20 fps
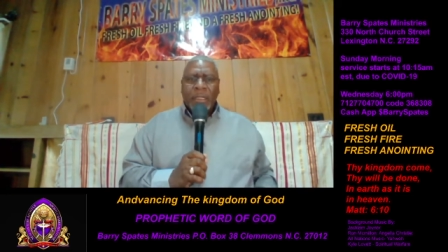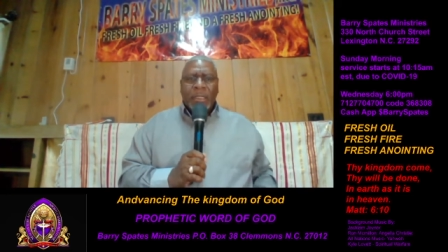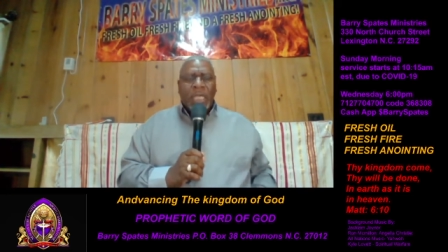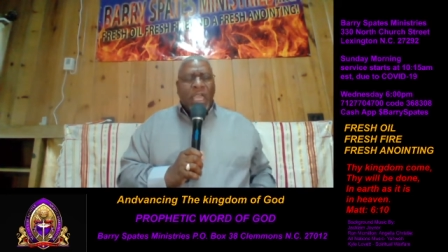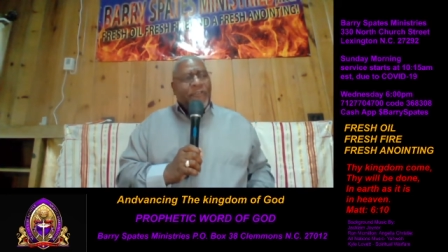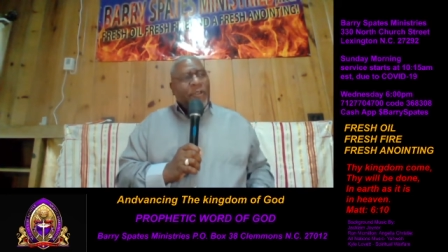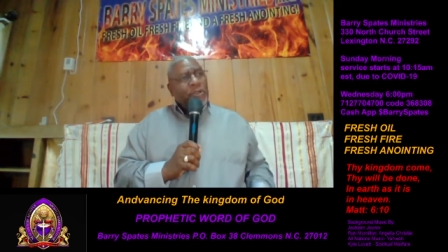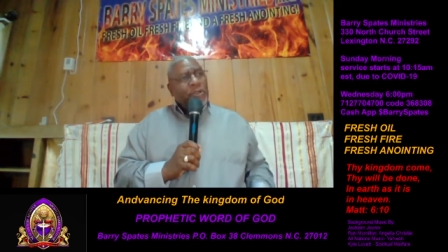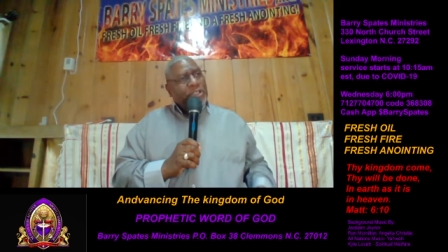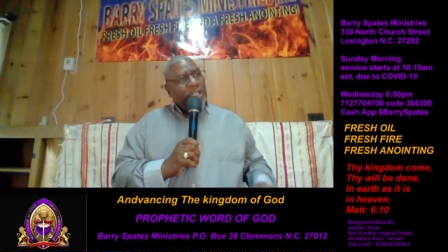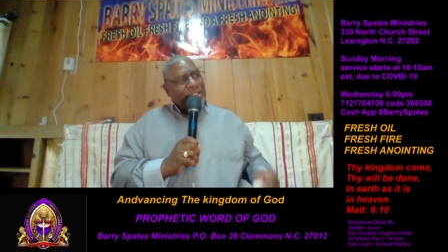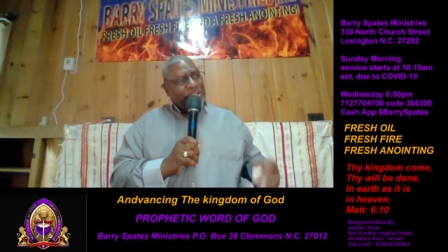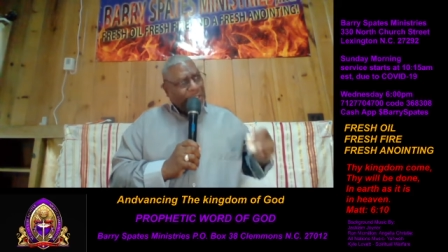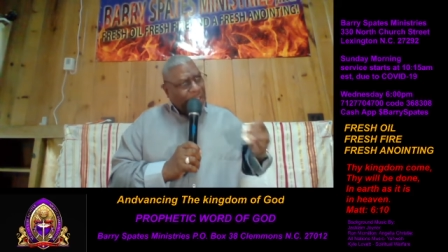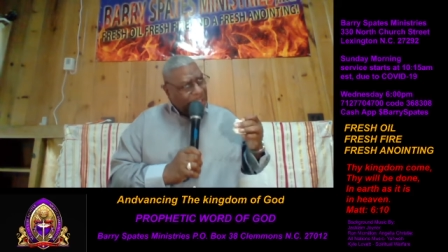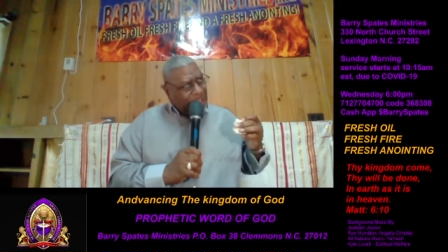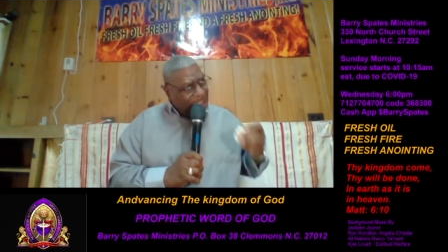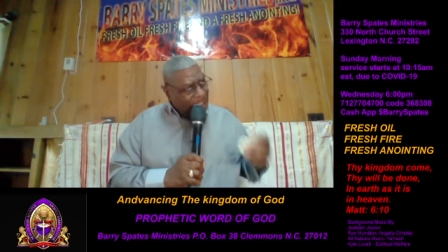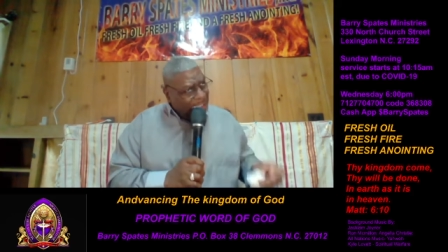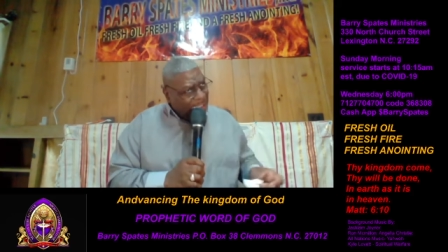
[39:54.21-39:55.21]
If you just
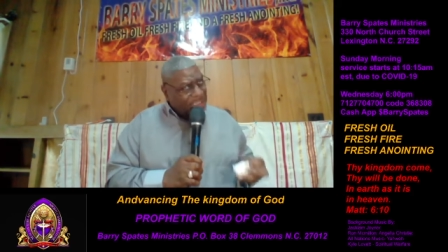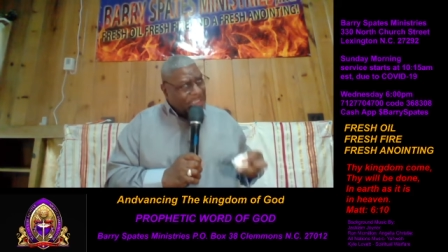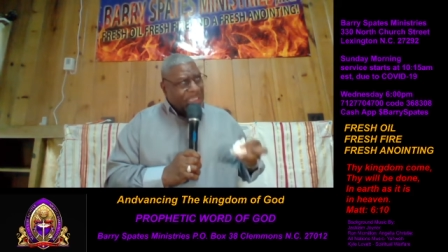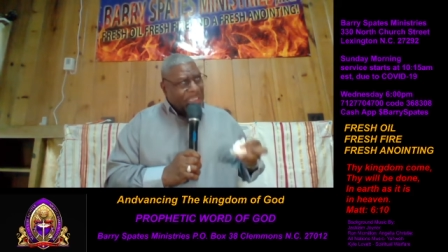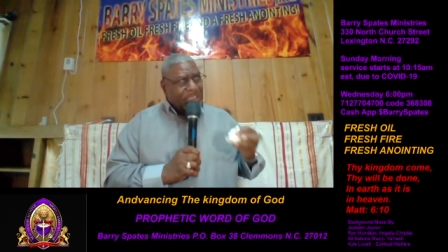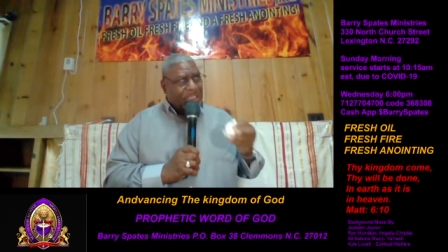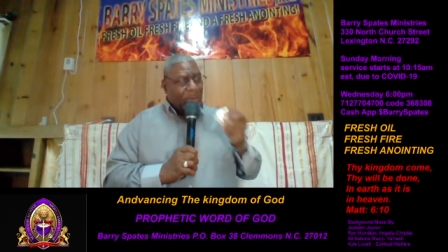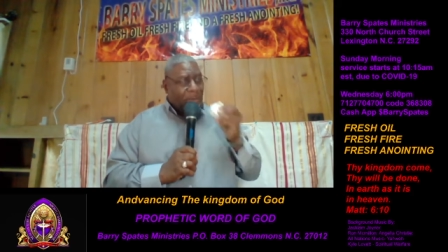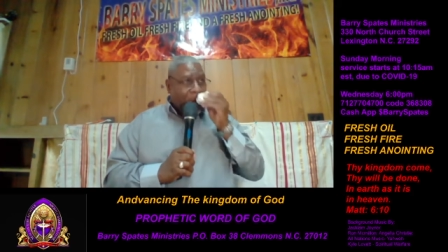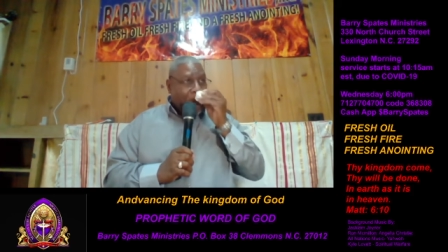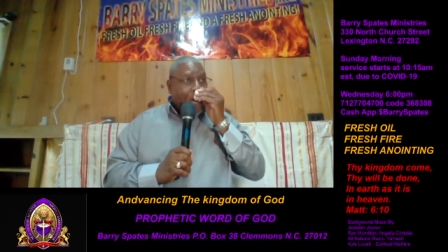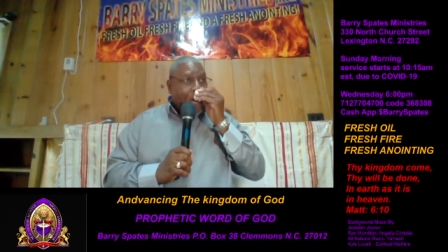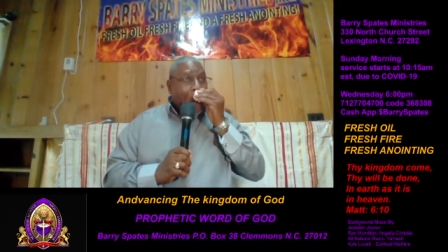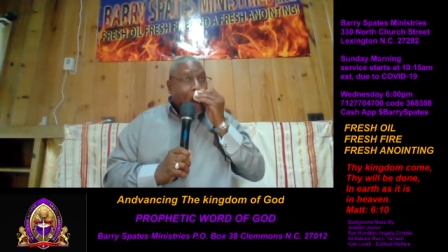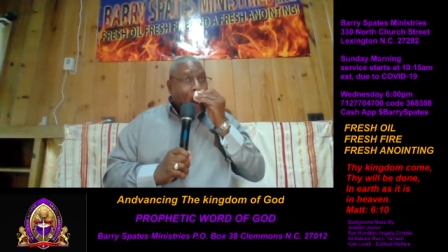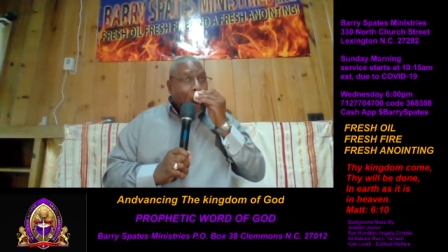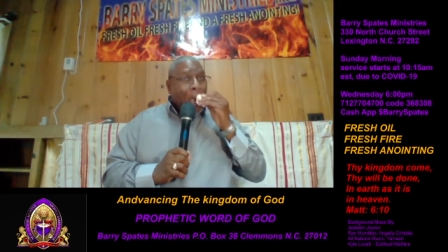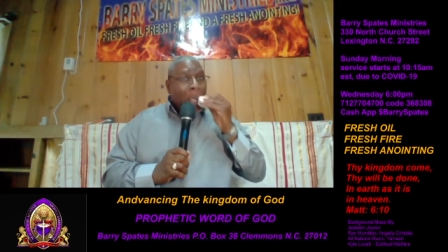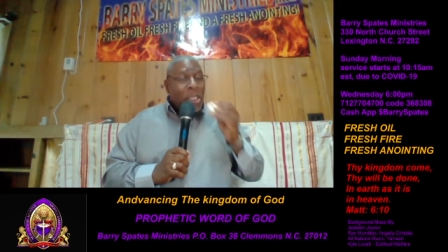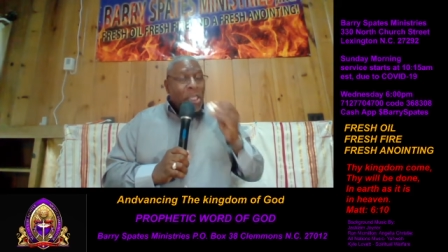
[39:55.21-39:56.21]
listen to me,
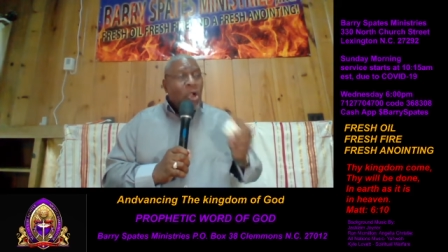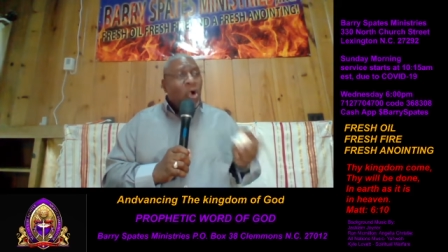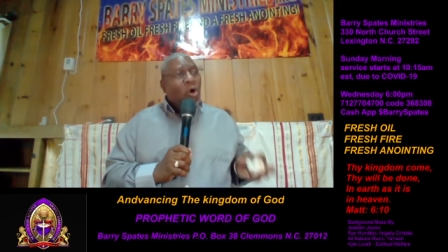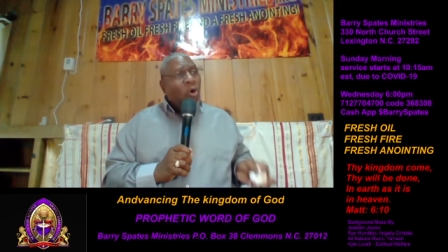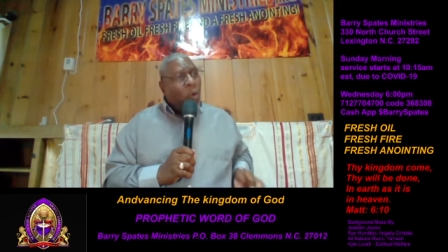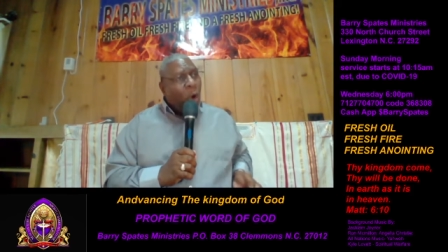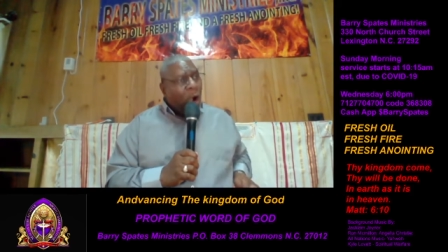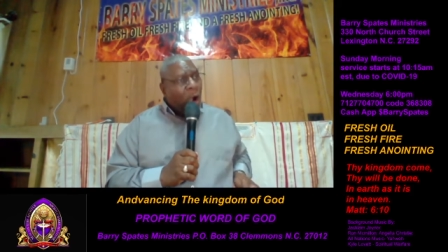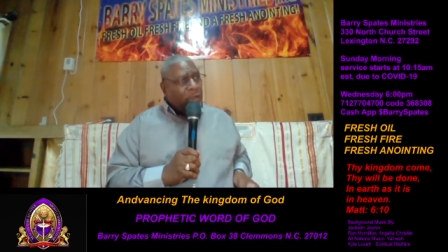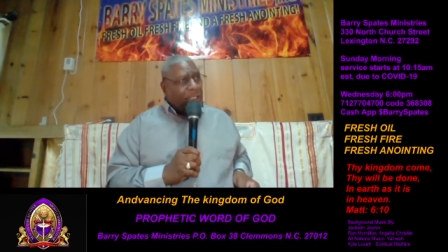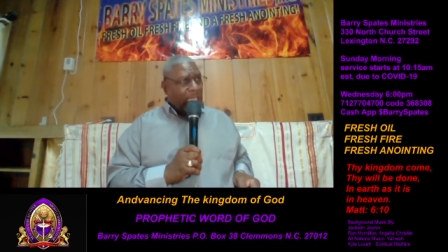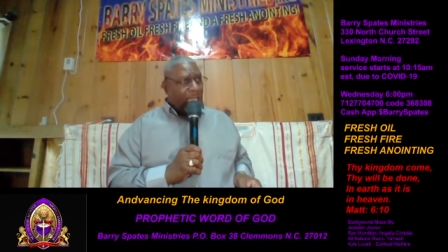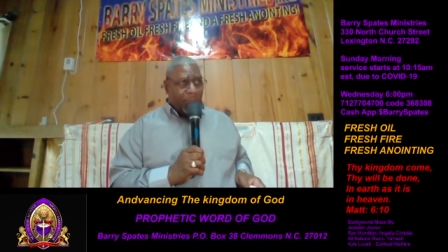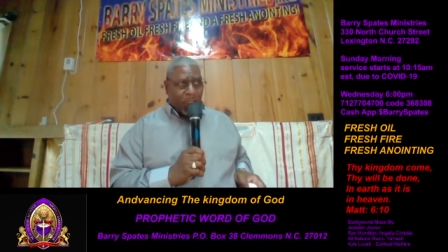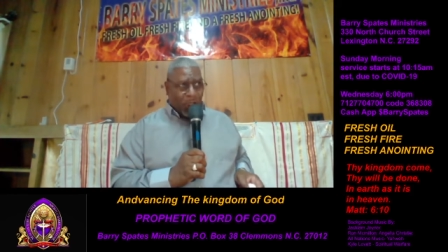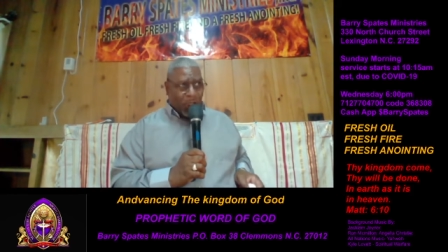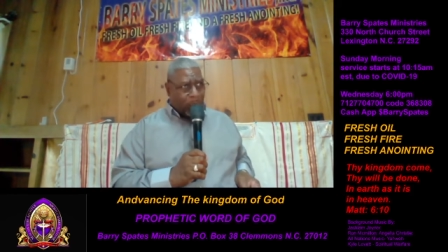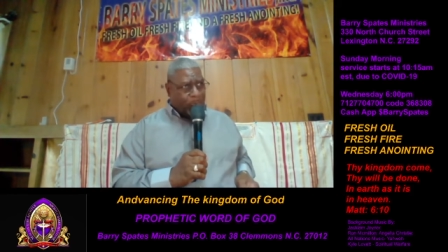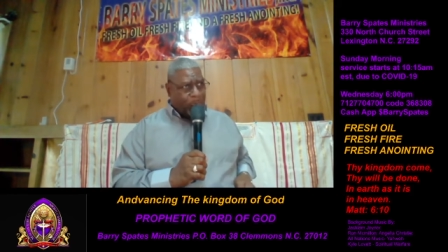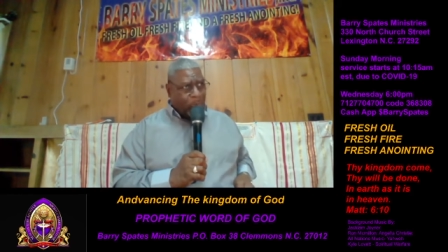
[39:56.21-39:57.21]
you will walk in
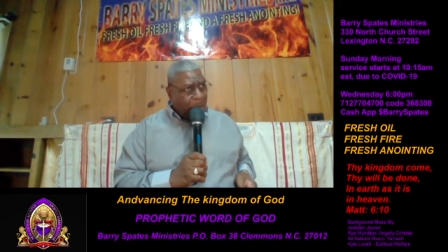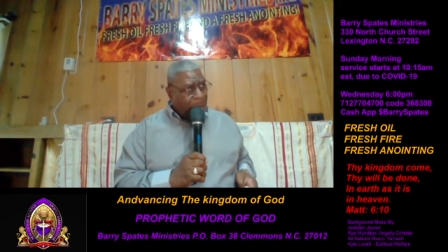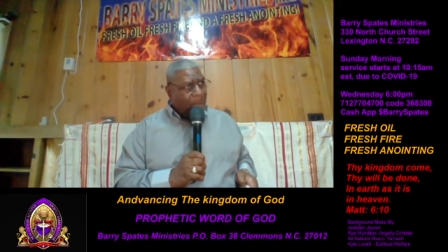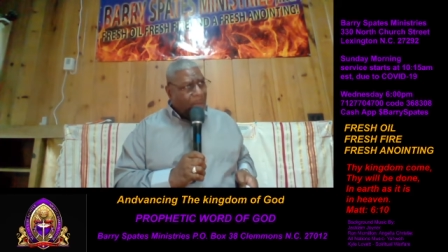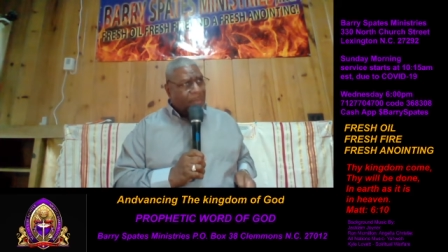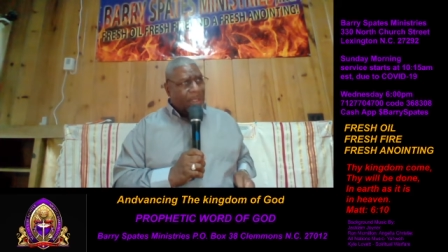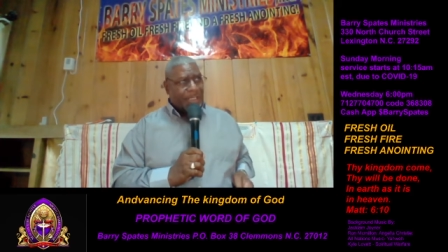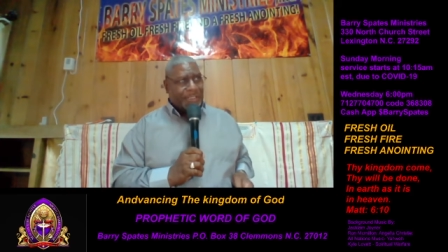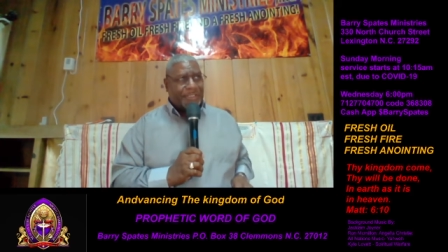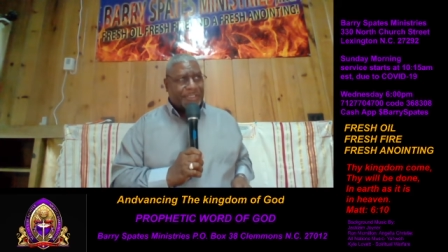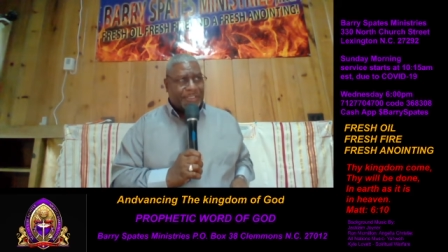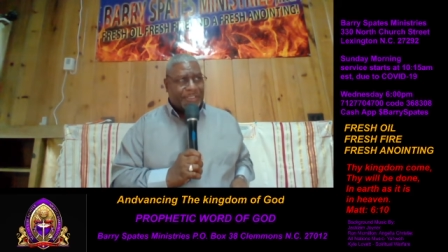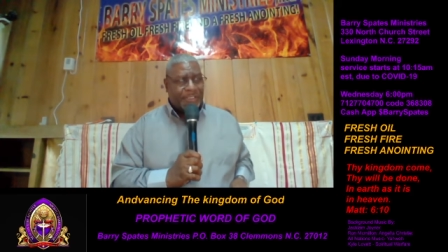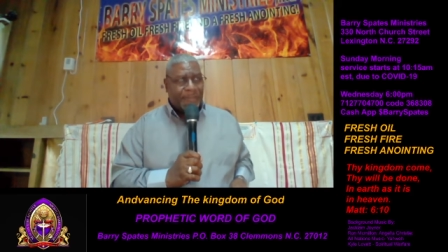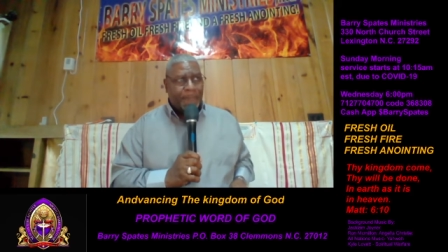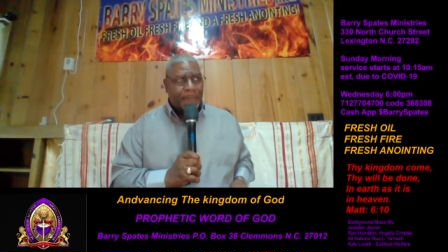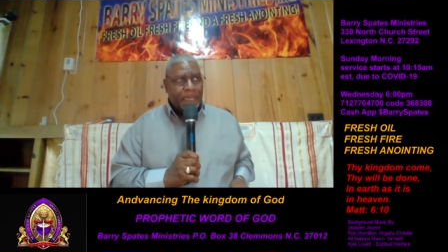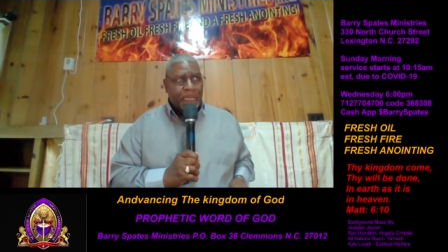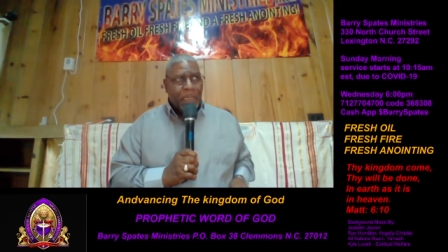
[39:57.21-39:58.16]
your promise.